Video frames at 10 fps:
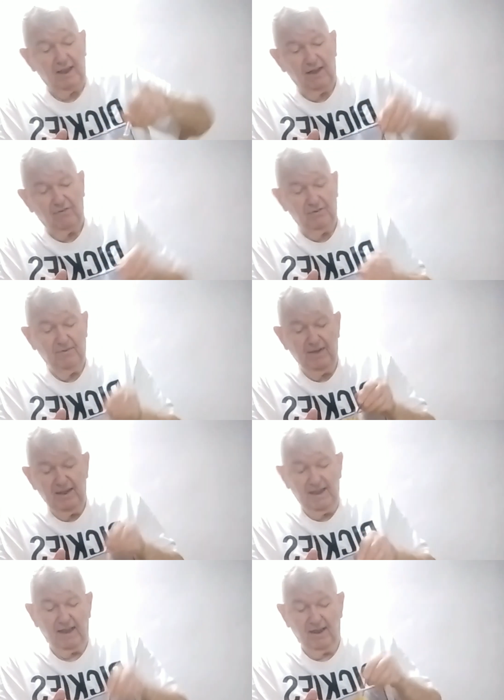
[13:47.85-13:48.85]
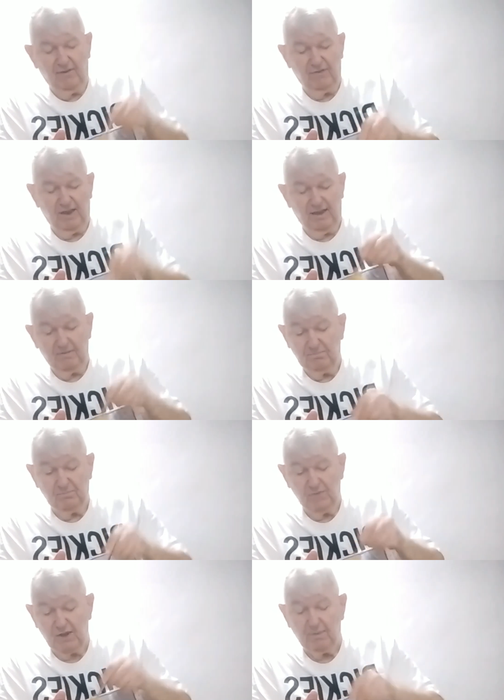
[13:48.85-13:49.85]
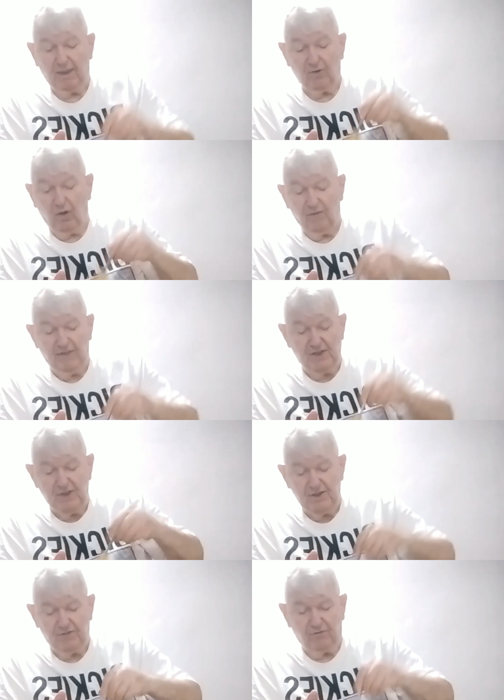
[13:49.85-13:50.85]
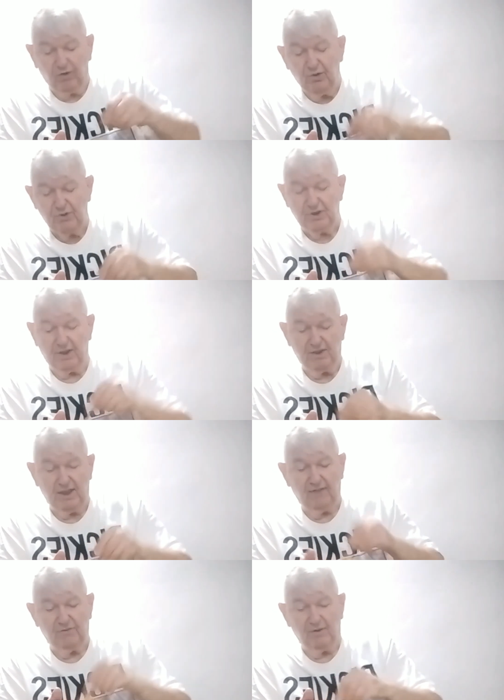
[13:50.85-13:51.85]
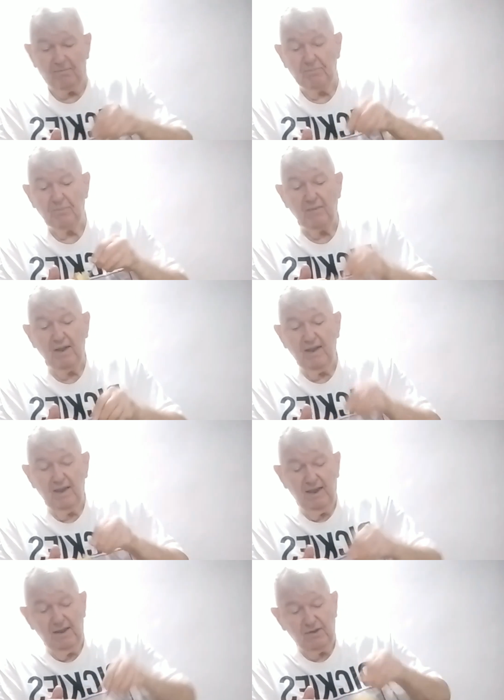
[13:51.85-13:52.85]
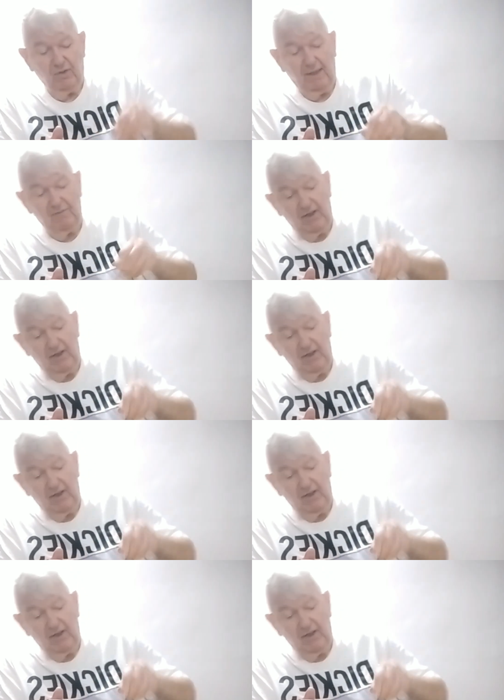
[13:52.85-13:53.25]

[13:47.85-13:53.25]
They love just about all veggies and fruits and stuff, and so I'm